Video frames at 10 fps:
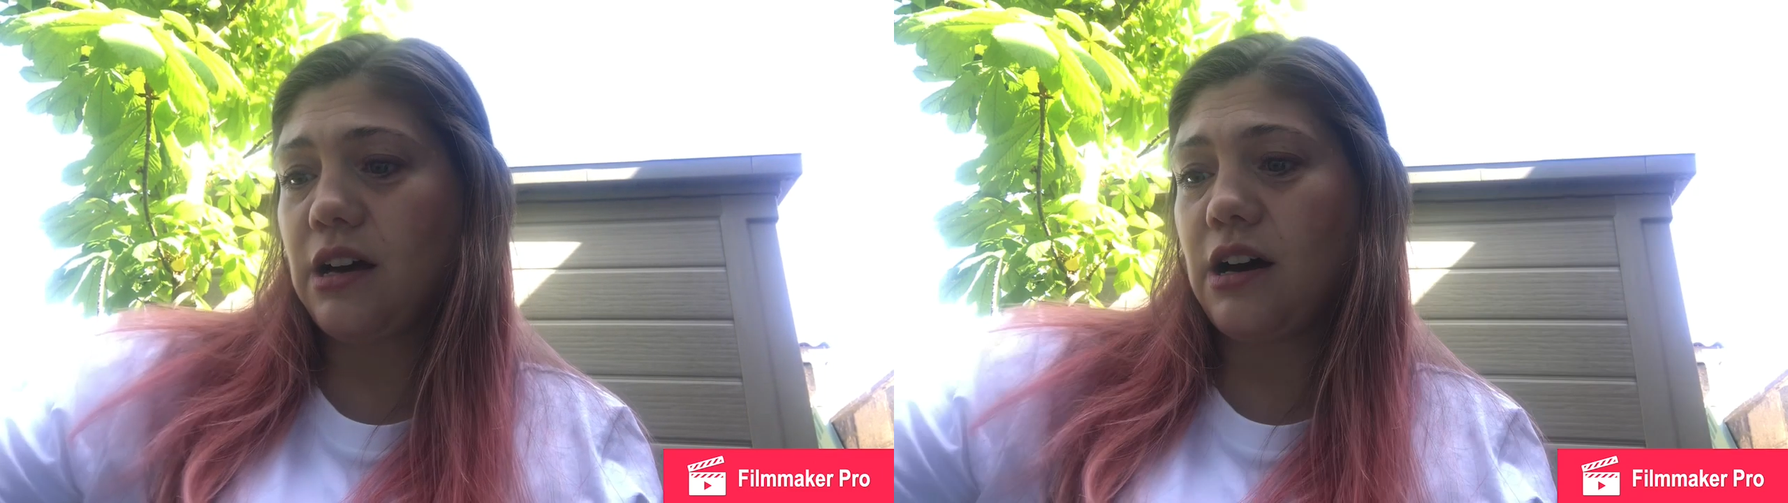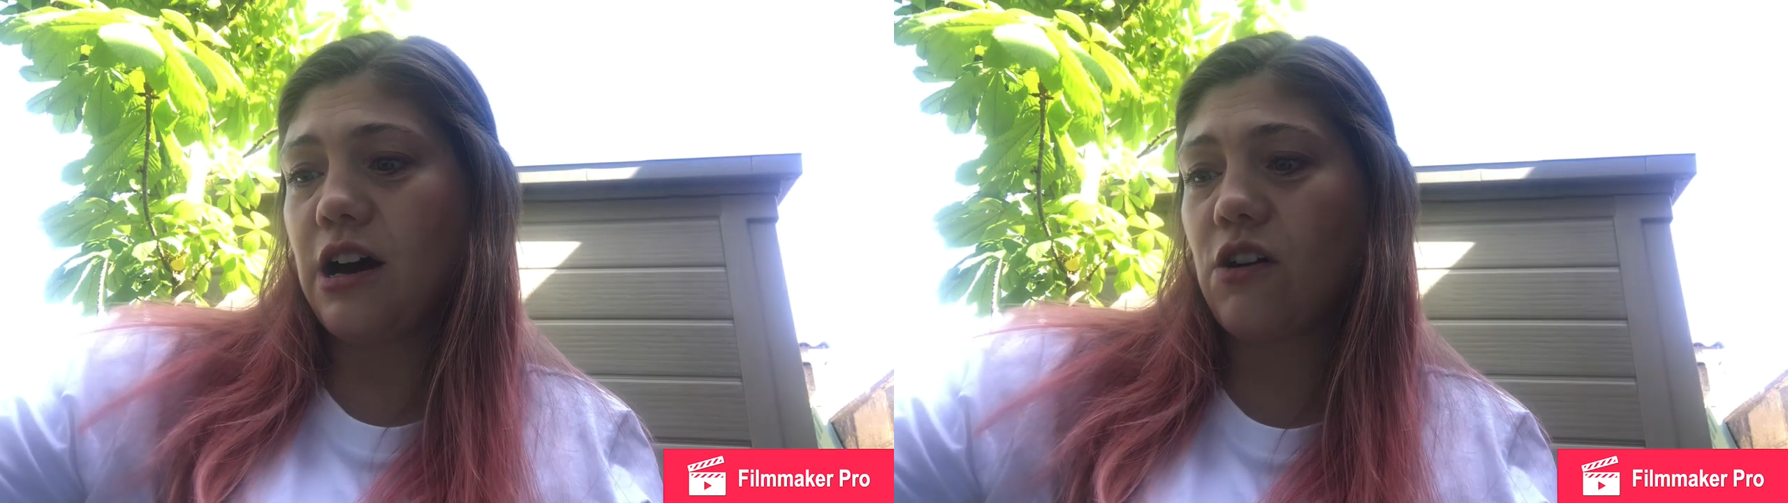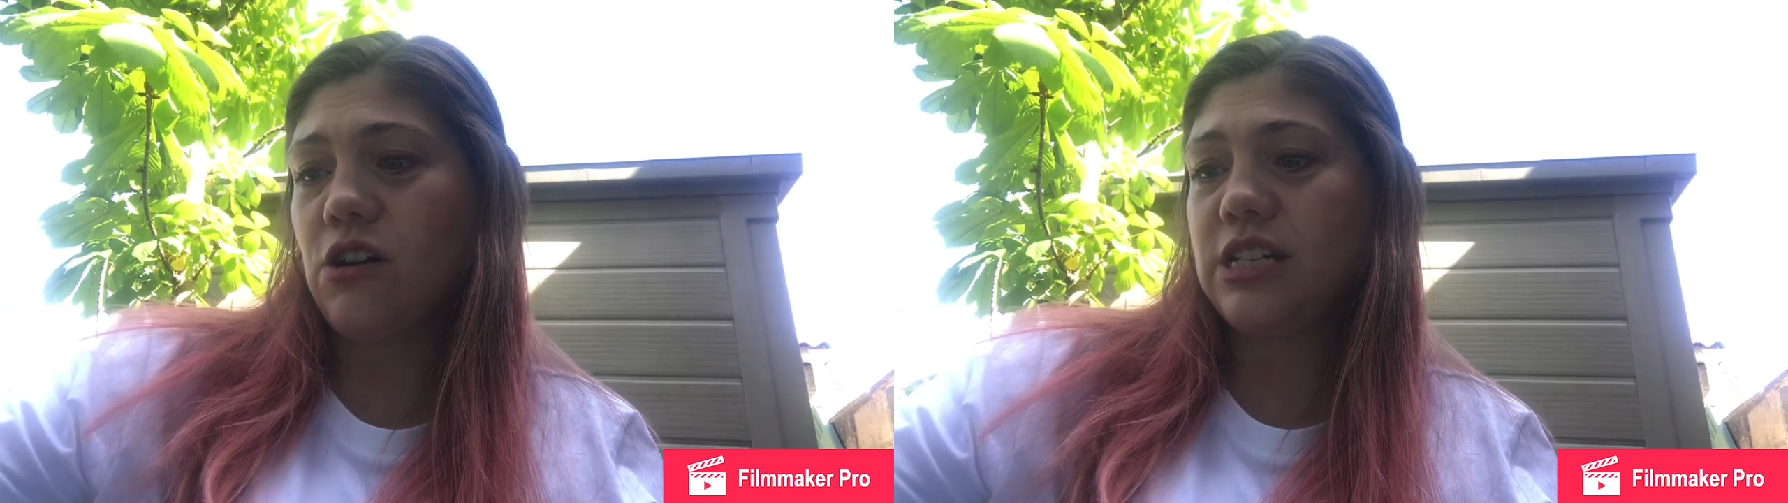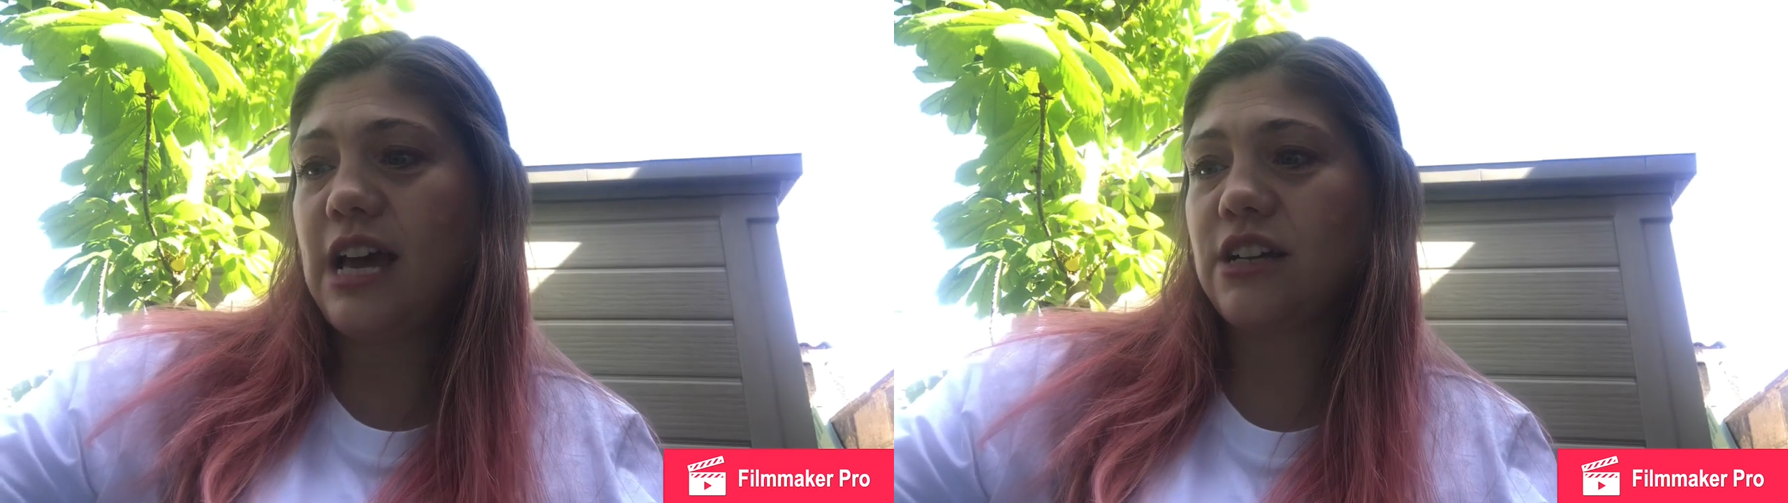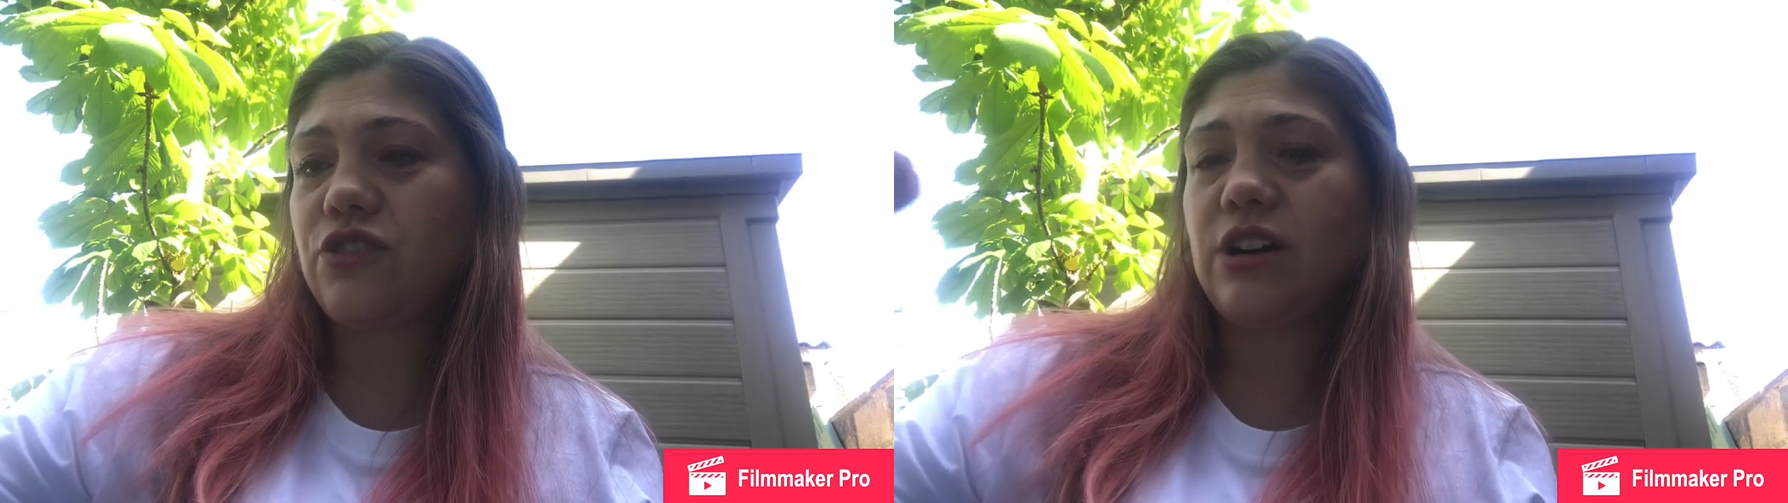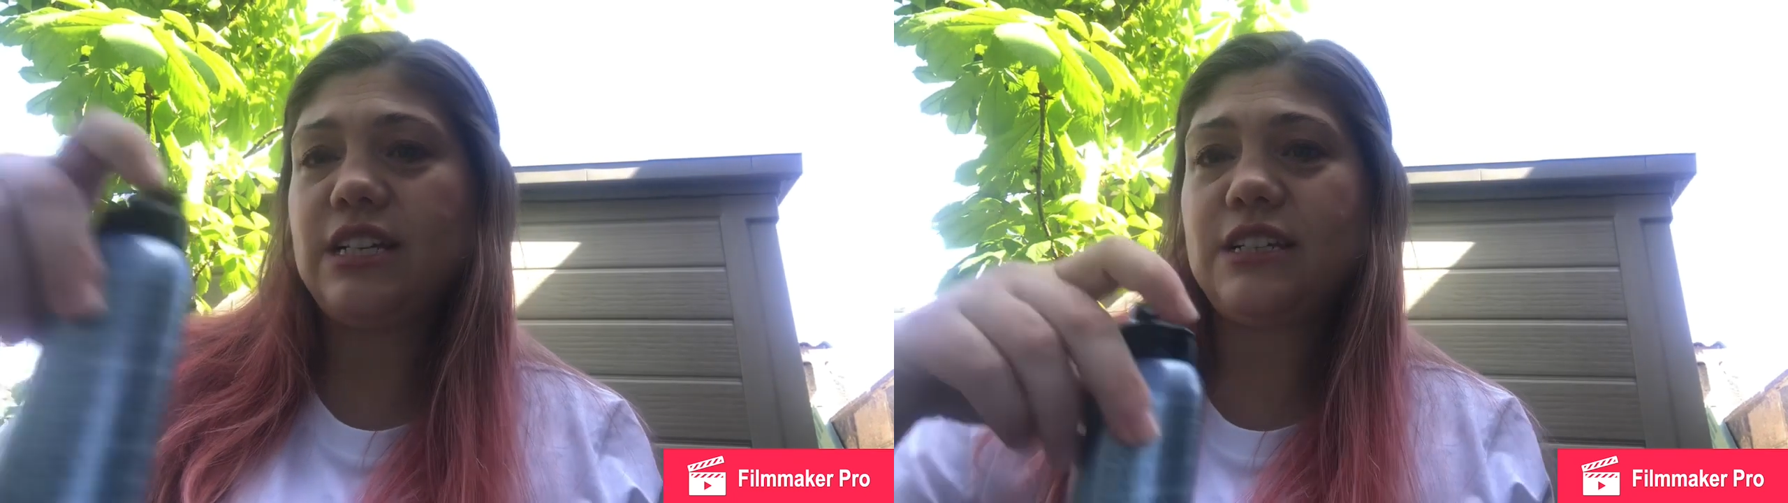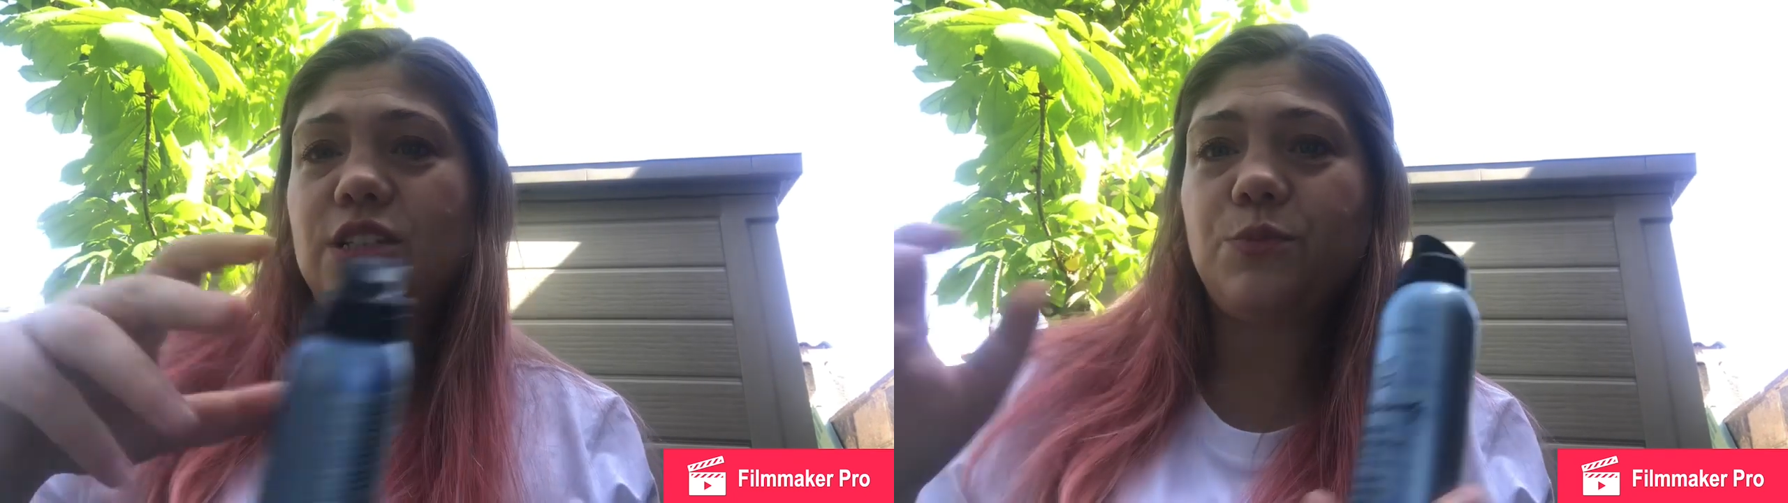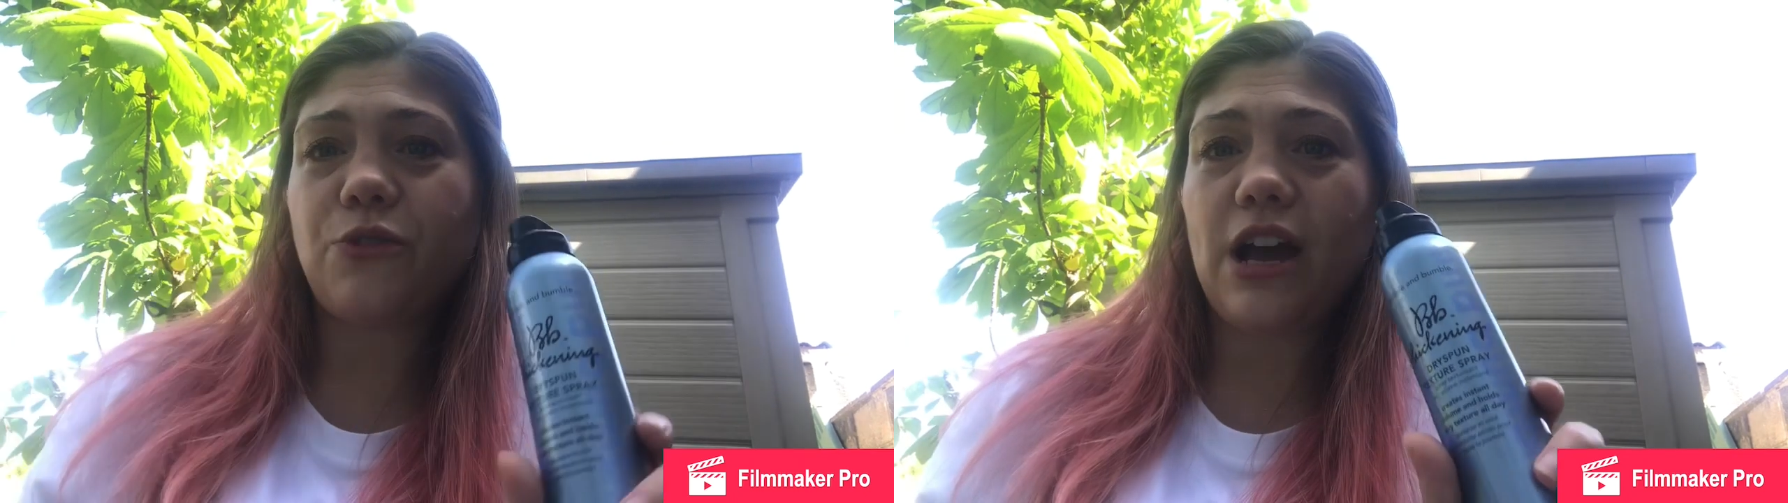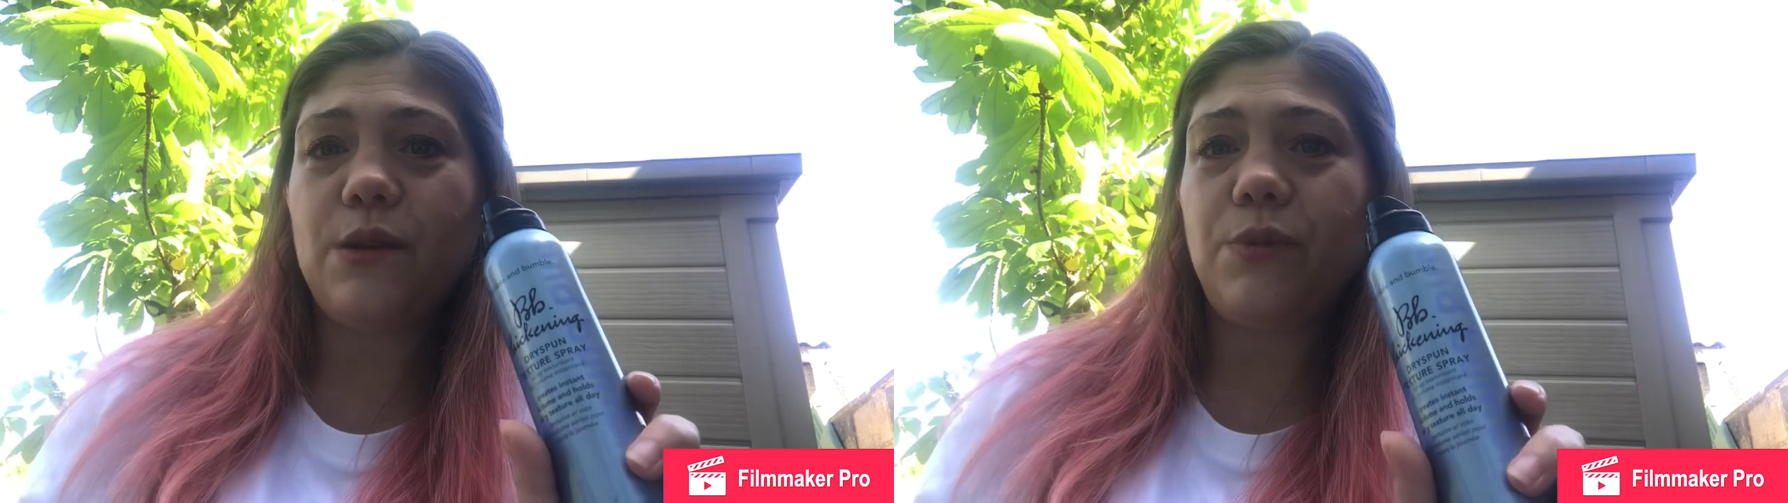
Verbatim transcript: I've got a texturising spray,